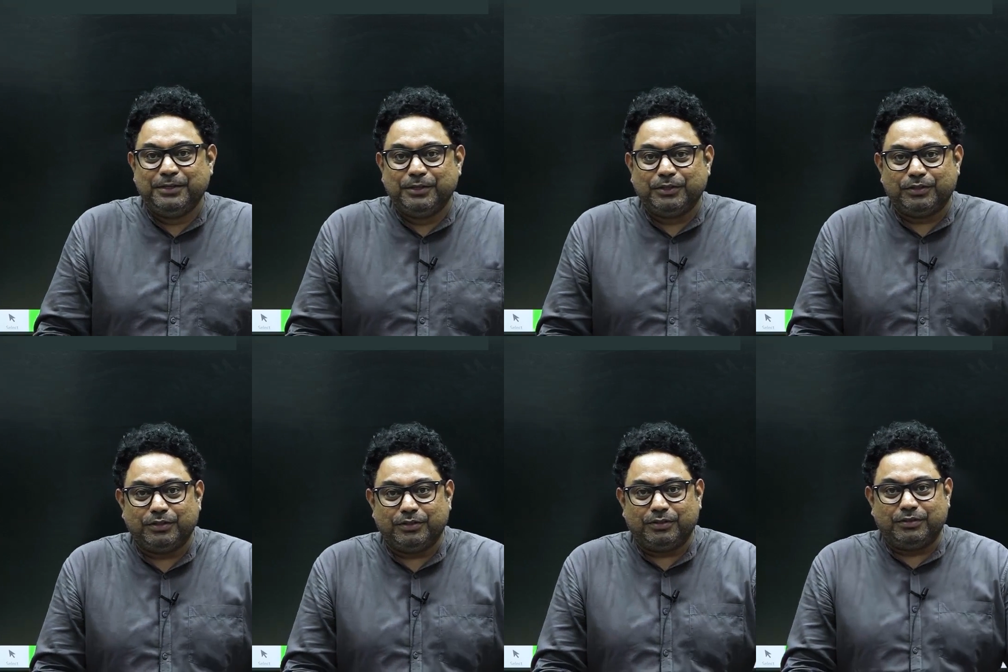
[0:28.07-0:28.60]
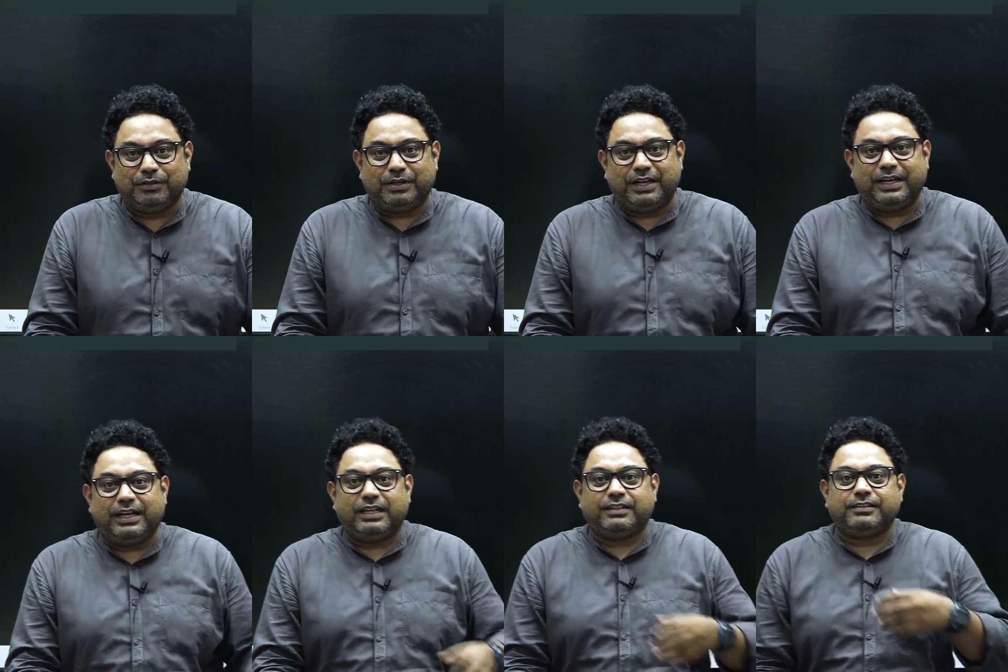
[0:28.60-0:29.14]
So I
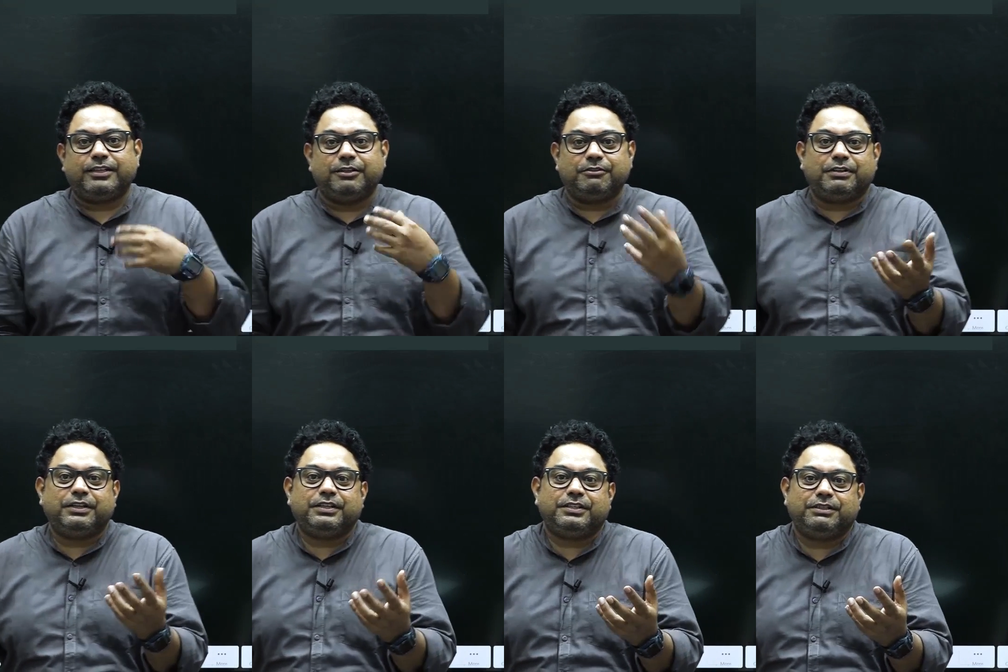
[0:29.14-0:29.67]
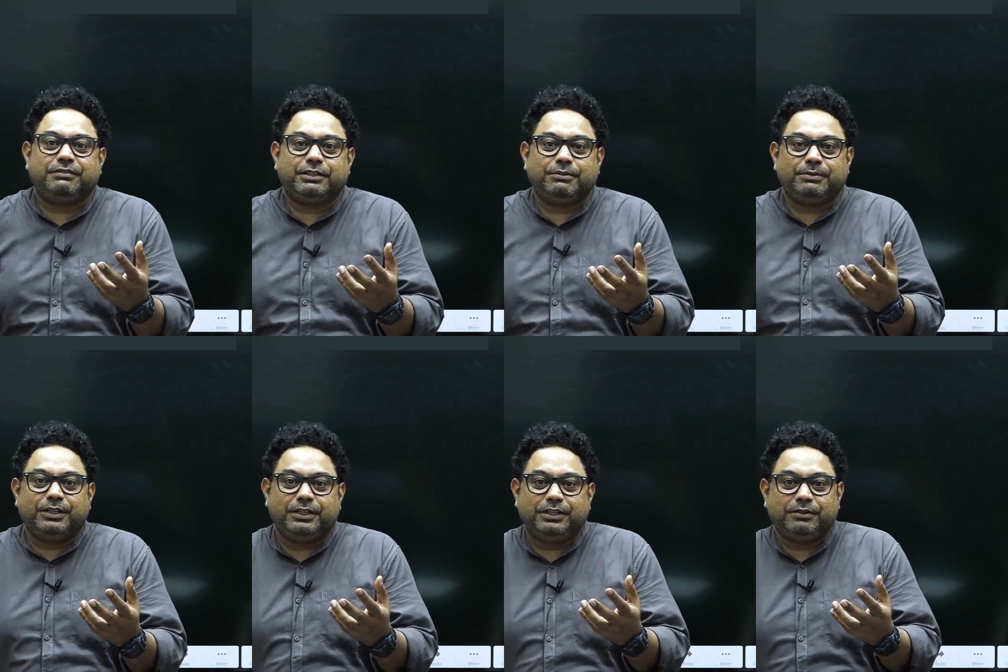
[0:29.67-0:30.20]
ask you, what is
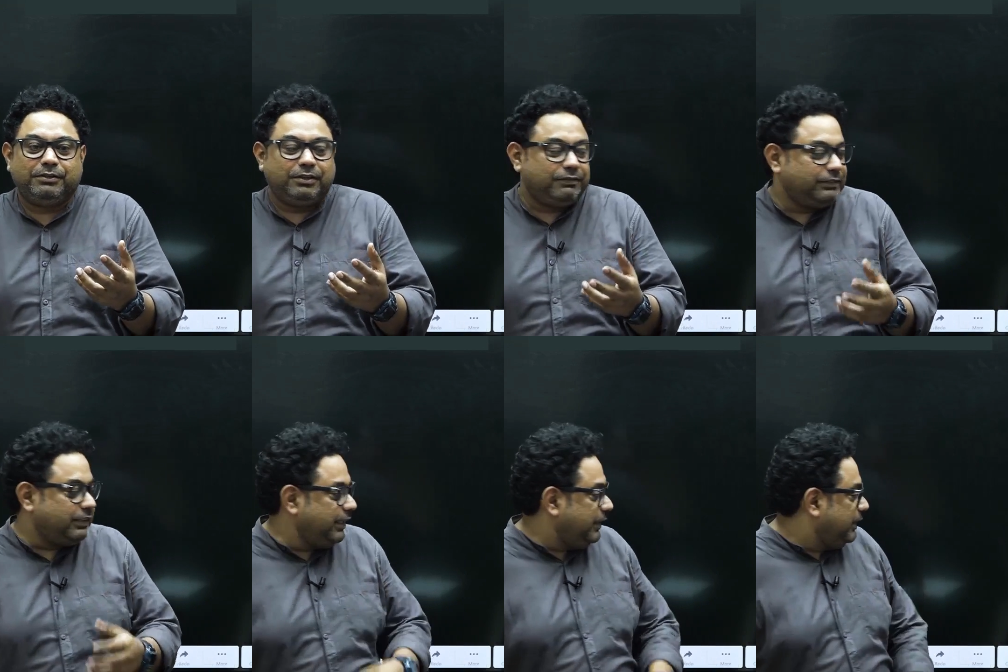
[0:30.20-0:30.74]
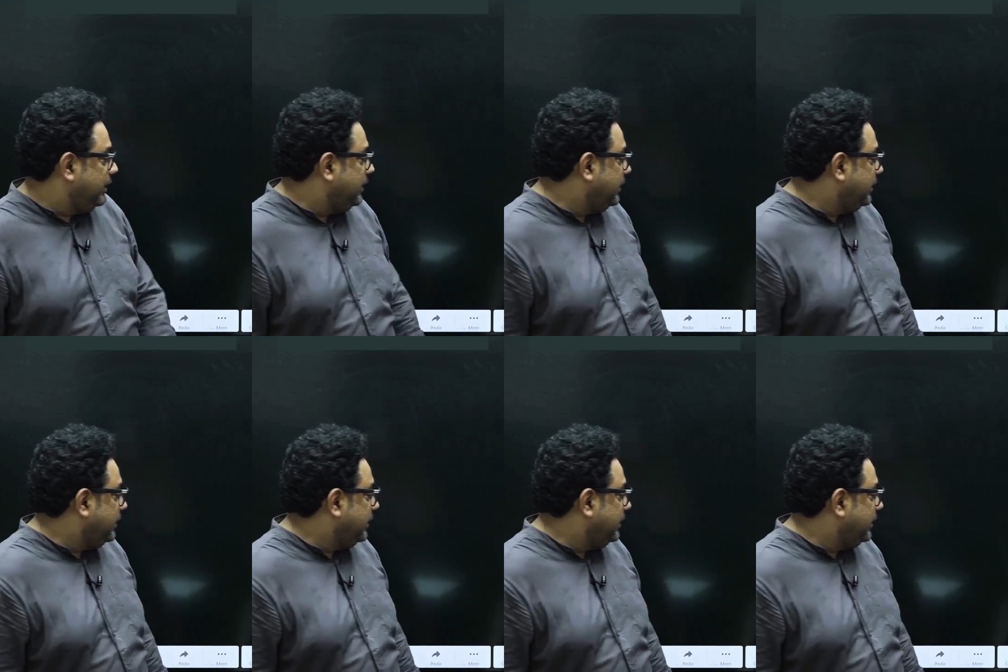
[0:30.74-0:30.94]
divisibility rule of 3?